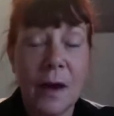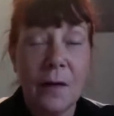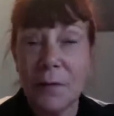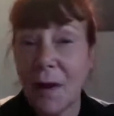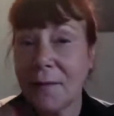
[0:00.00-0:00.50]

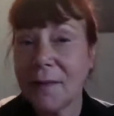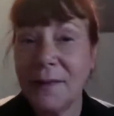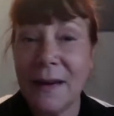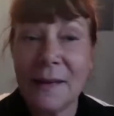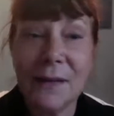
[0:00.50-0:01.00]
flaunt the
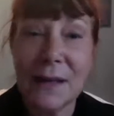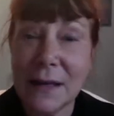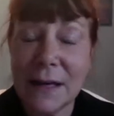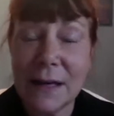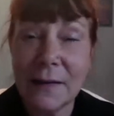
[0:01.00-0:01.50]
safety
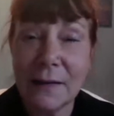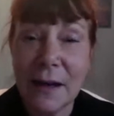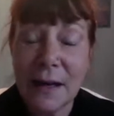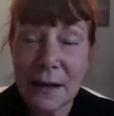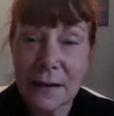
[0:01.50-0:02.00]
needs
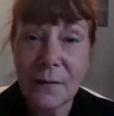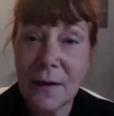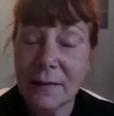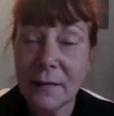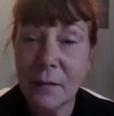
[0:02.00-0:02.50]
in the
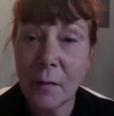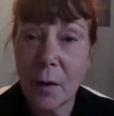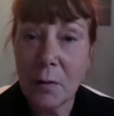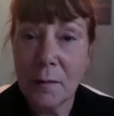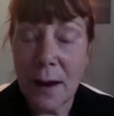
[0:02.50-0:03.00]
face of
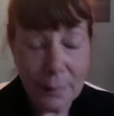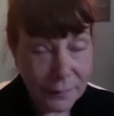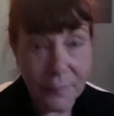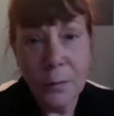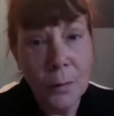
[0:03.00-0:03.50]

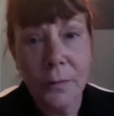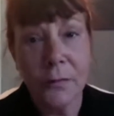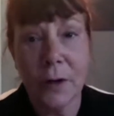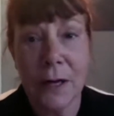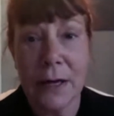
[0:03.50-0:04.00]
coronavirus. Of course,
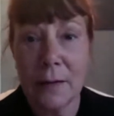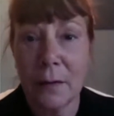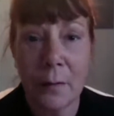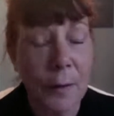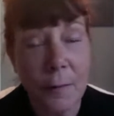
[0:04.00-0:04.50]
you're going to get the
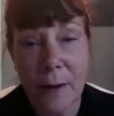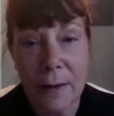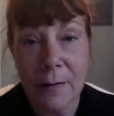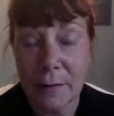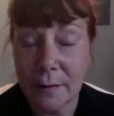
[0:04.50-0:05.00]

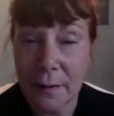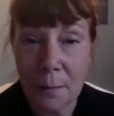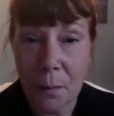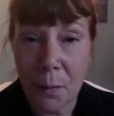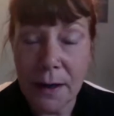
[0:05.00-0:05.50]
coronavirus at
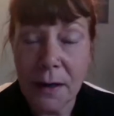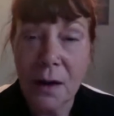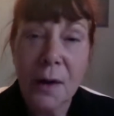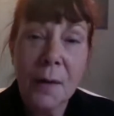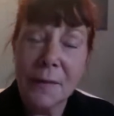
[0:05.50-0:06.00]
some point,
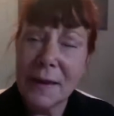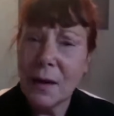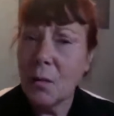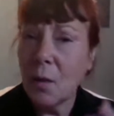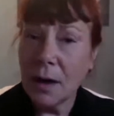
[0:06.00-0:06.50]
but they
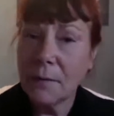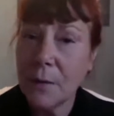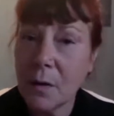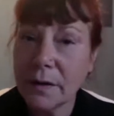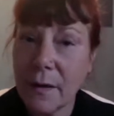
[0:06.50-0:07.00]
don't want to
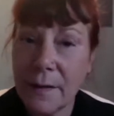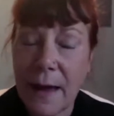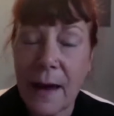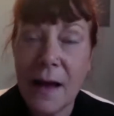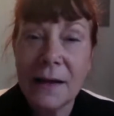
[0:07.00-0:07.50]
focus on
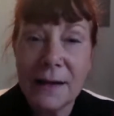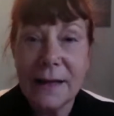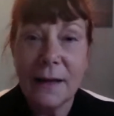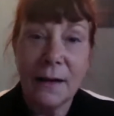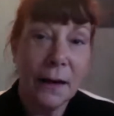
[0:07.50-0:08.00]
that. They
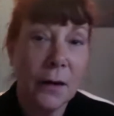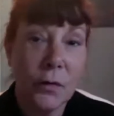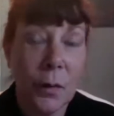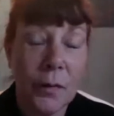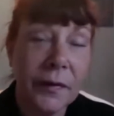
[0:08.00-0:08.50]
need to
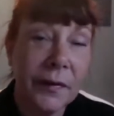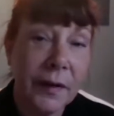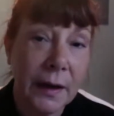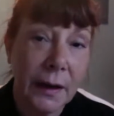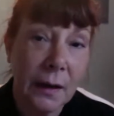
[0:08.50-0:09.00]
control the
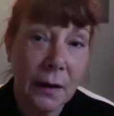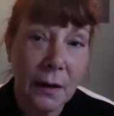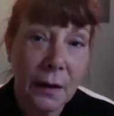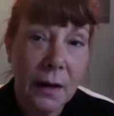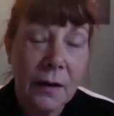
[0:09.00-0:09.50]
scene.
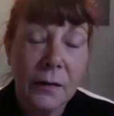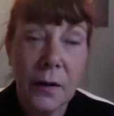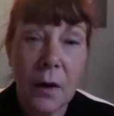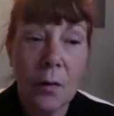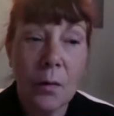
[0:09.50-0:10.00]

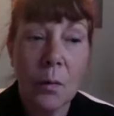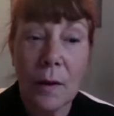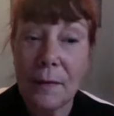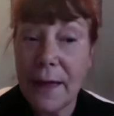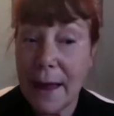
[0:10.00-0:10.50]
So
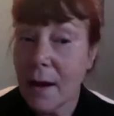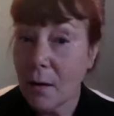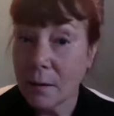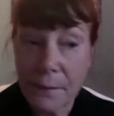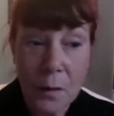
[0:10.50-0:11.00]
what they
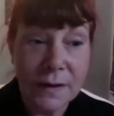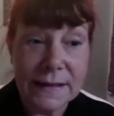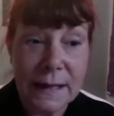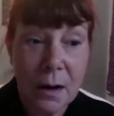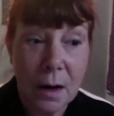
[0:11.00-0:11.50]
are
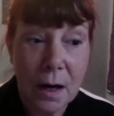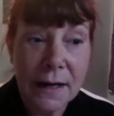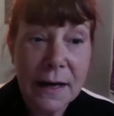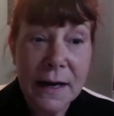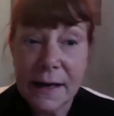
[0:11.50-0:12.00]
focusing
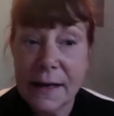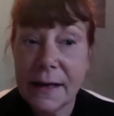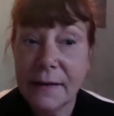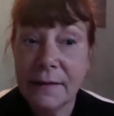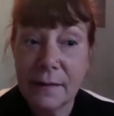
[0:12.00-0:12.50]
on
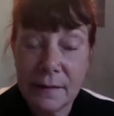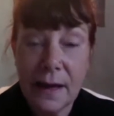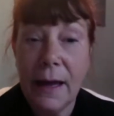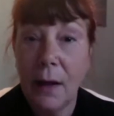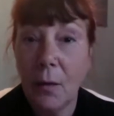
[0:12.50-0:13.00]
is
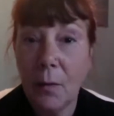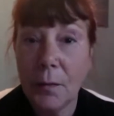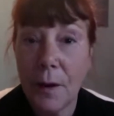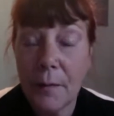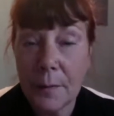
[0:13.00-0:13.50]
the
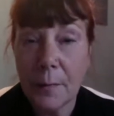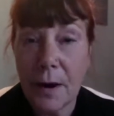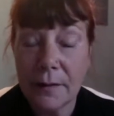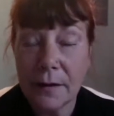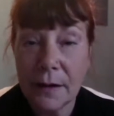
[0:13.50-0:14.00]
health of the
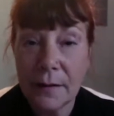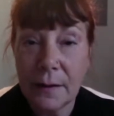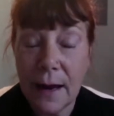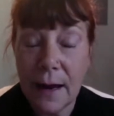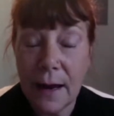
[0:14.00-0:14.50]
president
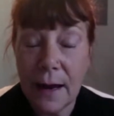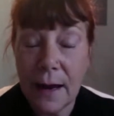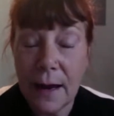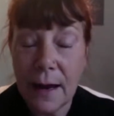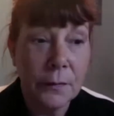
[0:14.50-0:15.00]
and
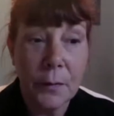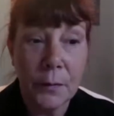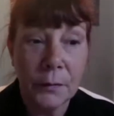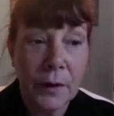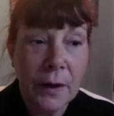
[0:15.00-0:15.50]
all of those